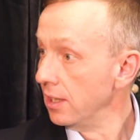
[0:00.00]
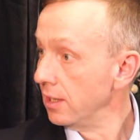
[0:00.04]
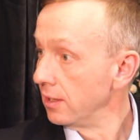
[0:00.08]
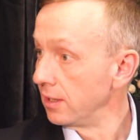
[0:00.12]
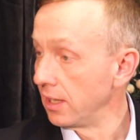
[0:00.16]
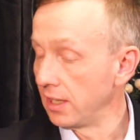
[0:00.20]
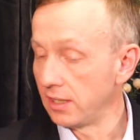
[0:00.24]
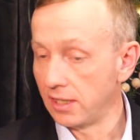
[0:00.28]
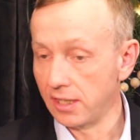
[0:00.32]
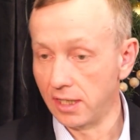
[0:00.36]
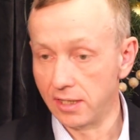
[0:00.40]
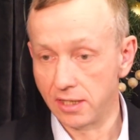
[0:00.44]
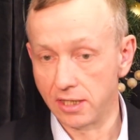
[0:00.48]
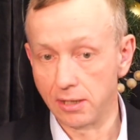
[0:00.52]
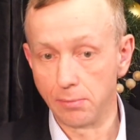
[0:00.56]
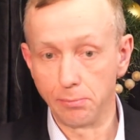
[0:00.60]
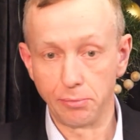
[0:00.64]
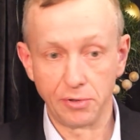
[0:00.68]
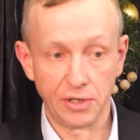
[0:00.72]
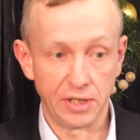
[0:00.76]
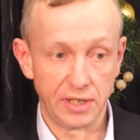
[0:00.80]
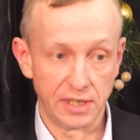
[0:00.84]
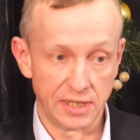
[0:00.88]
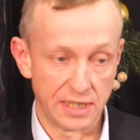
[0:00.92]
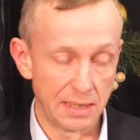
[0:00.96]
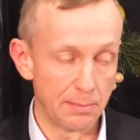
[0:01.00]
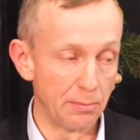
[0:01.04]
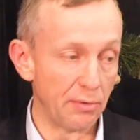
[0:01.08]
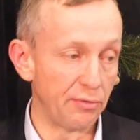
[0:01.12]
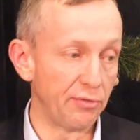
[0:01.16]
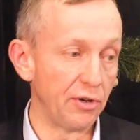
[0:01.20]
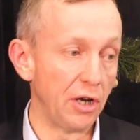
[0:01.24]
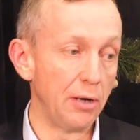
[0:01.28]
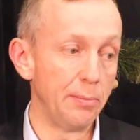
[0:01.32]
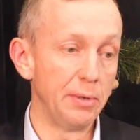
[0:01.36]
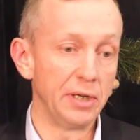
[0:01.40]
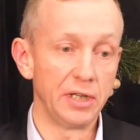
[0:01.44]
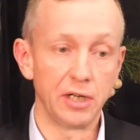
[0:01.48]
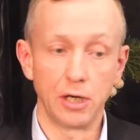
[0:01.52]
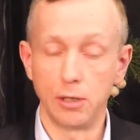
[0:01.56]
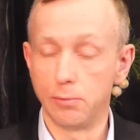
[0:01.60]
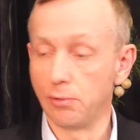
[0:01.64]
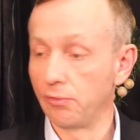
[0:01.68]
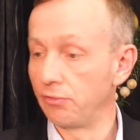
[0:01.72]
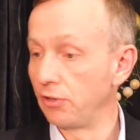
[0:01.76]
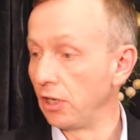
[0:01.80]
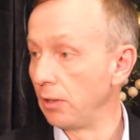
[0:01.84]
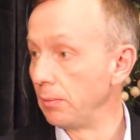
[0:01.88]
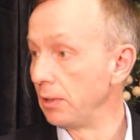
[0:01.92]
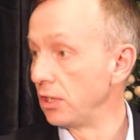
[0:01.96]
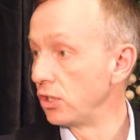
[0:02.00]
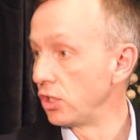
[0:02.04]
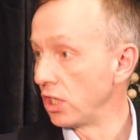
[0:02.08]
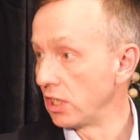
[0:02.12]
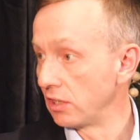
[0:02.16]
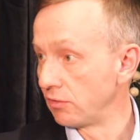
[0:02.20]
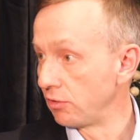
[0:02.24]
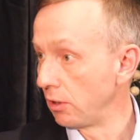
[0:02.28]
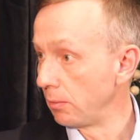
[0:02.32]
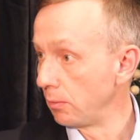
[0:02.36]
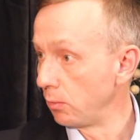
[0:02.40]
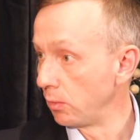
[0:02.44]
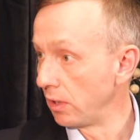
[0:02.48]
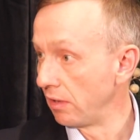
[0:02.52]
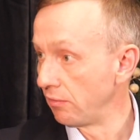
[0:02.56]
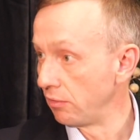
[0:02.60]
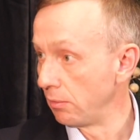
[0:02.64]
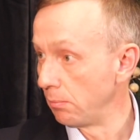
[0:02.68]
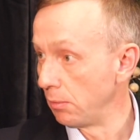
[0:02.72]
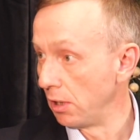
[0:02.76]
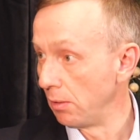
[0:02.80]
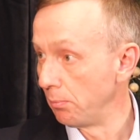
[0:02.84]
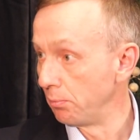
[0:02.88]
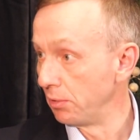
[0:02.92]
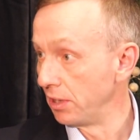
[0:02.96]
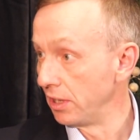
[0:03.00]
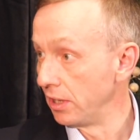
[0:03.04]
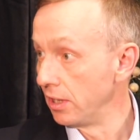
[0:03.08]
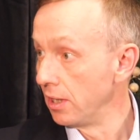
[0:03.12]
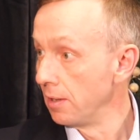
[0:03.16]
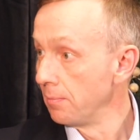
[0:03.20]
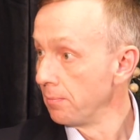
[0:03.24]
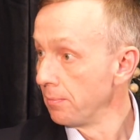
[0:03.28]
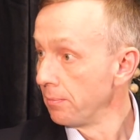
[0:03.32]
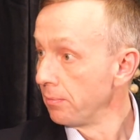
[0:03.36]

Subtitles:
they said something Islamophobic, homophobic, transphobic, whatever it might be,